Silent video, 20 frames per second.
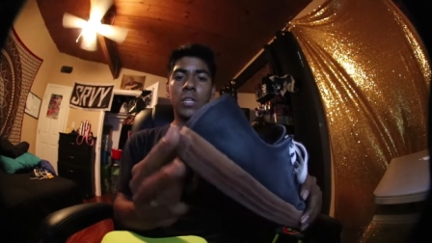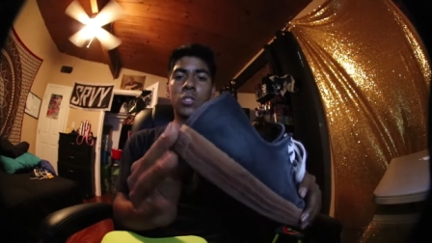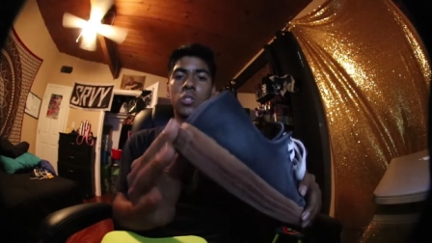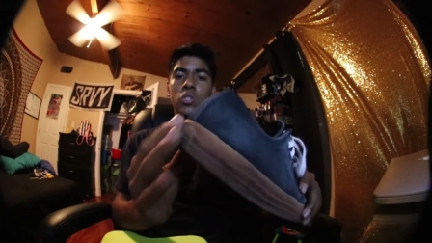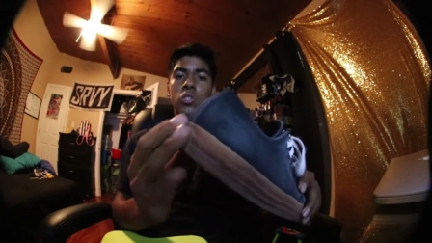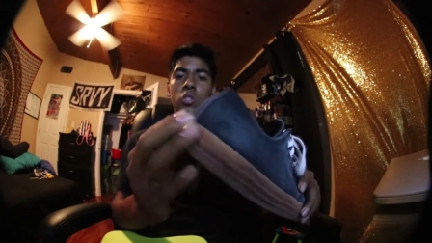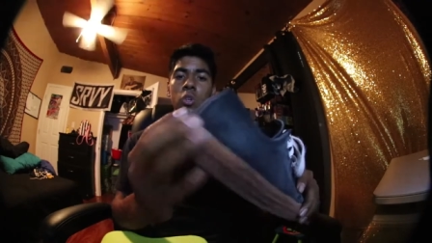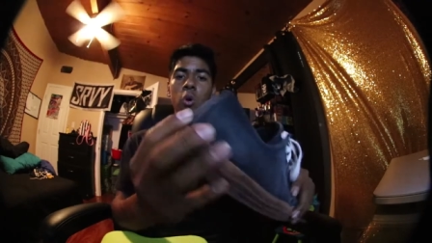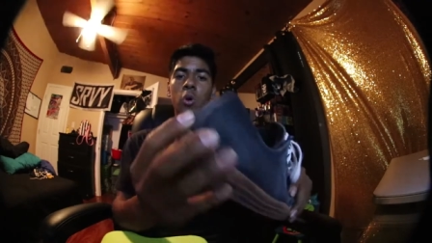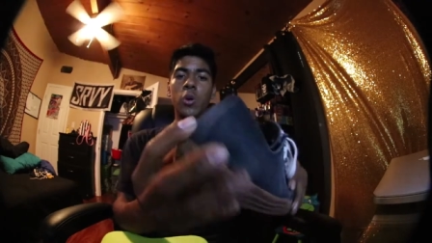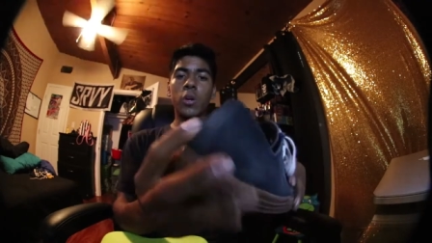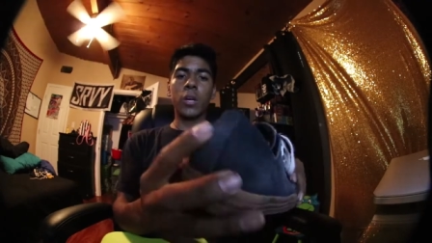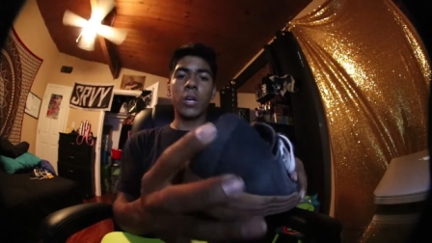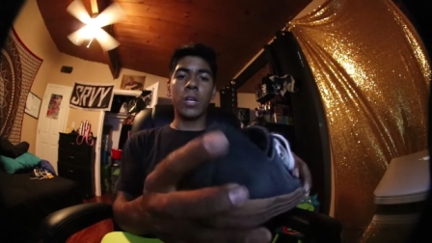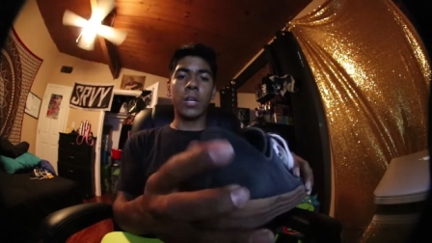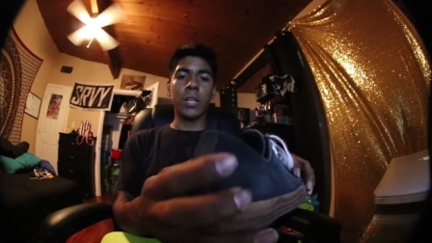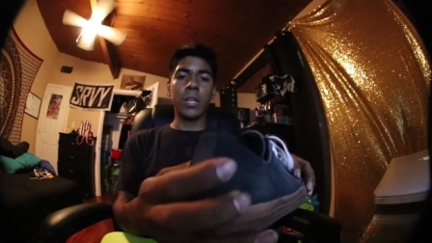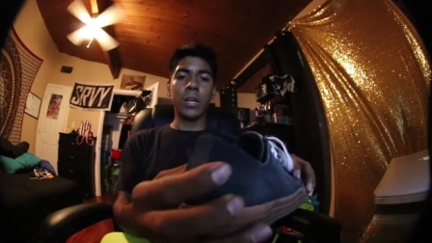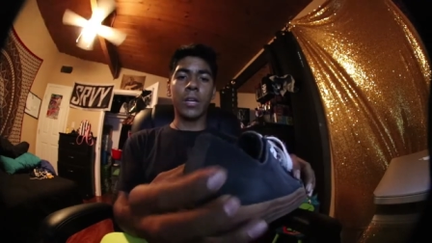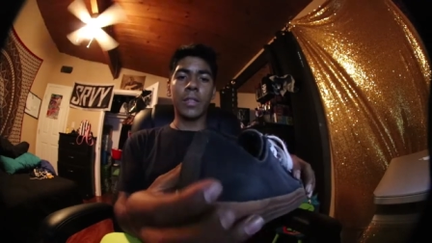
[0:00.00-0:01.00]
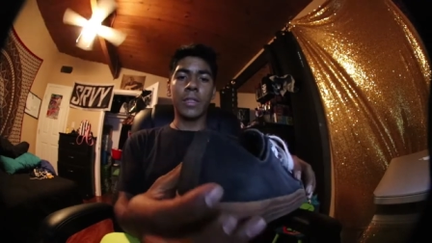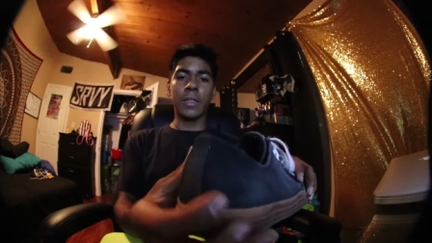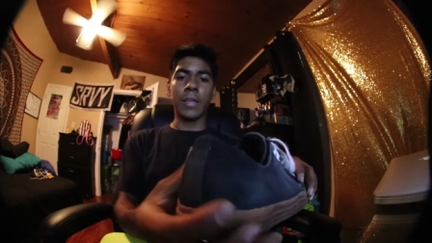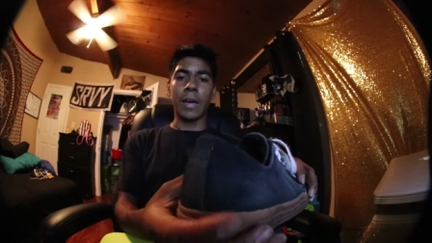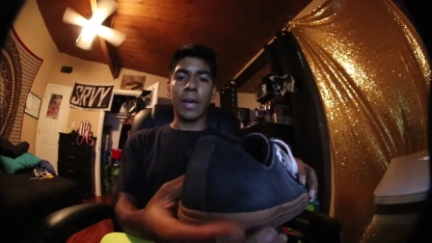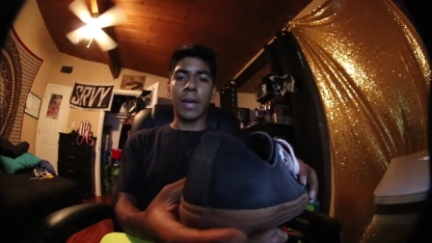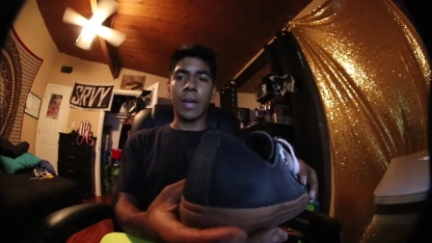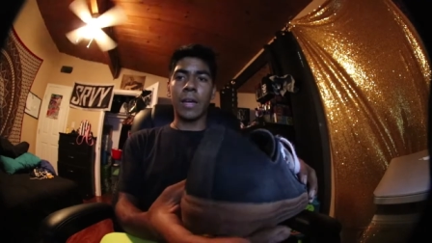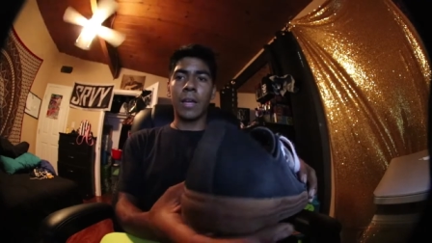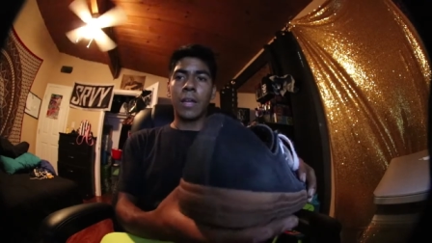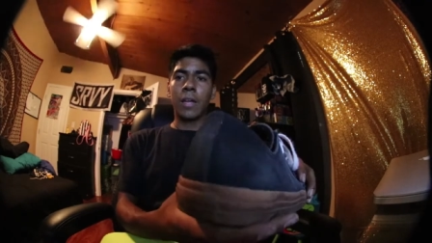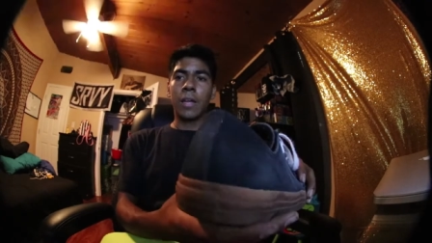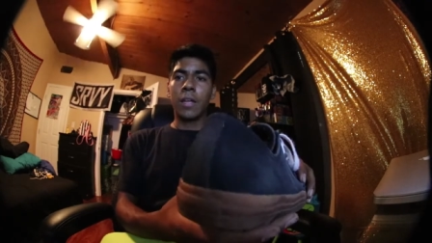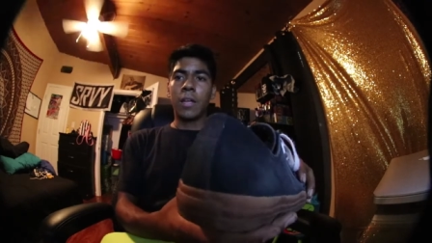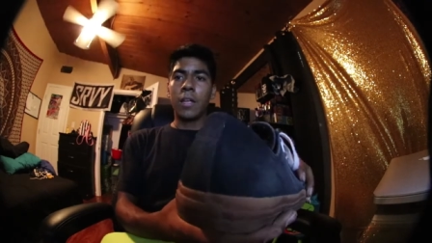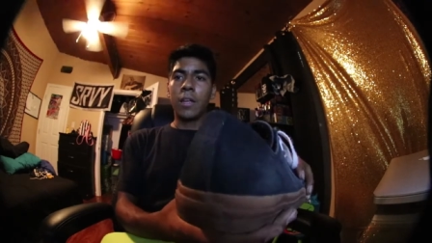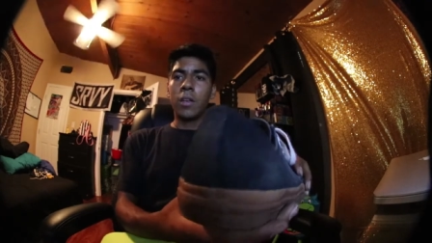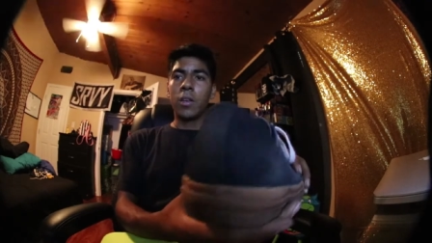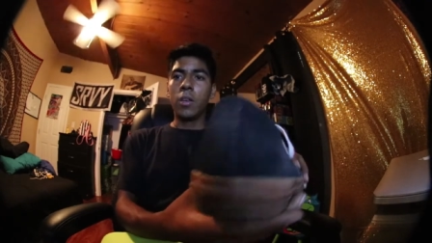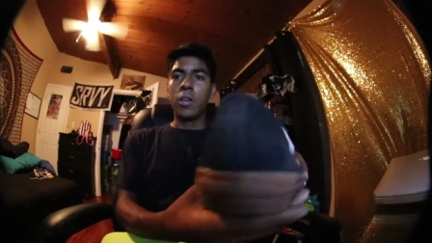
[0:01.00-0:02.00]
So good, look at that.
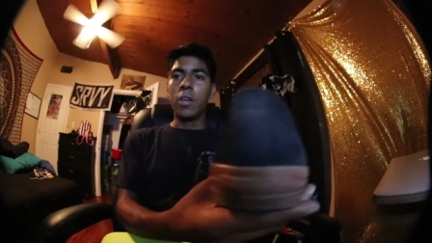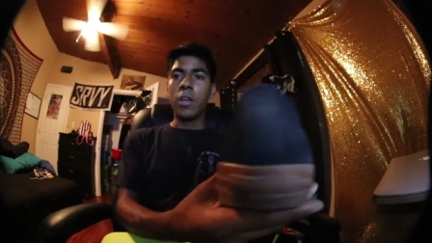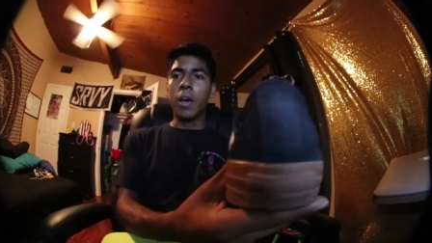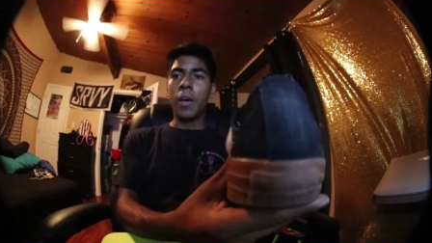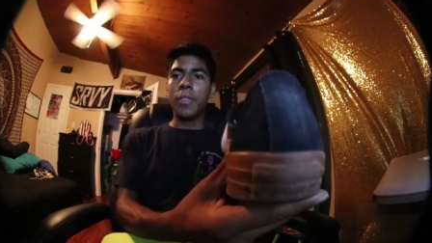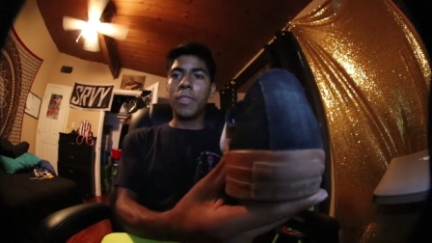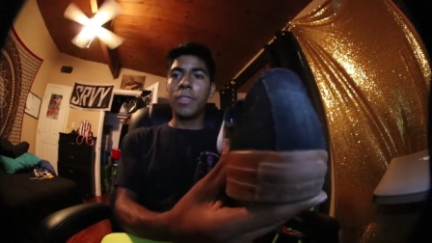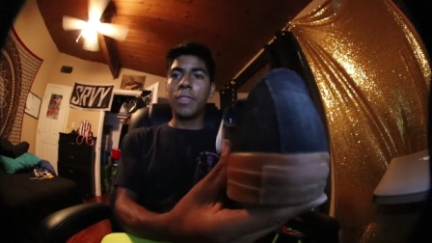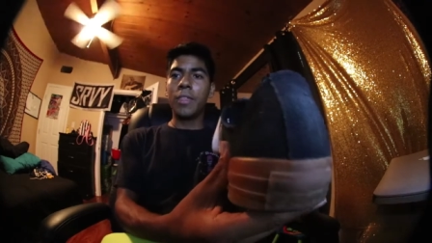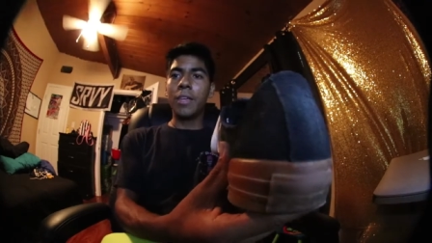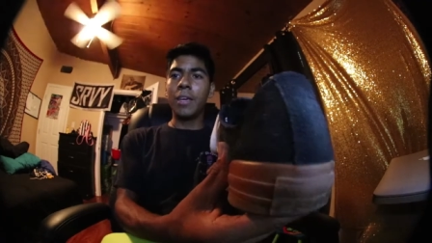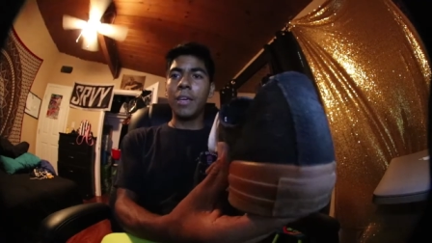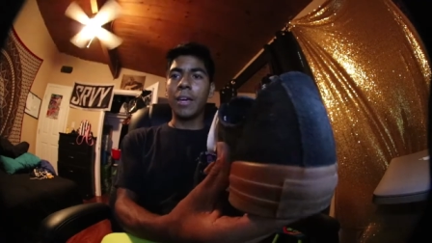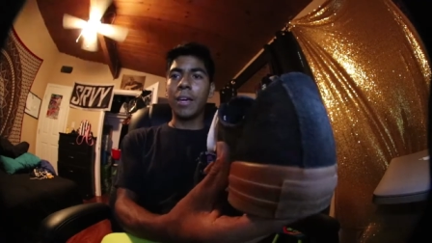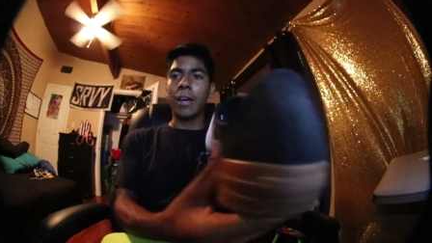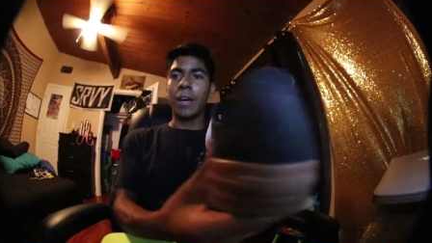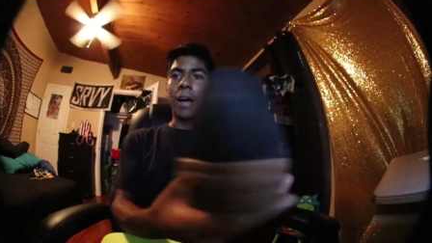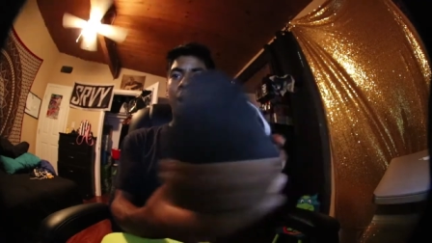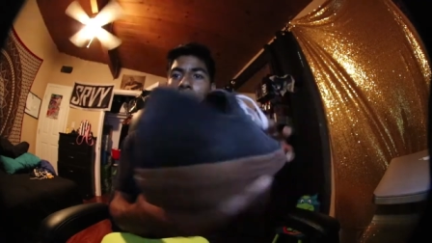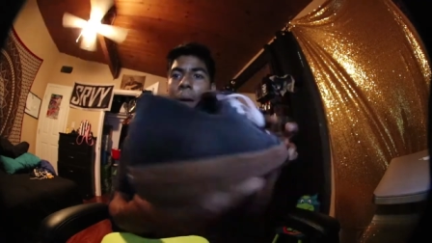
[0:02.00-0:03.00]
Nothing.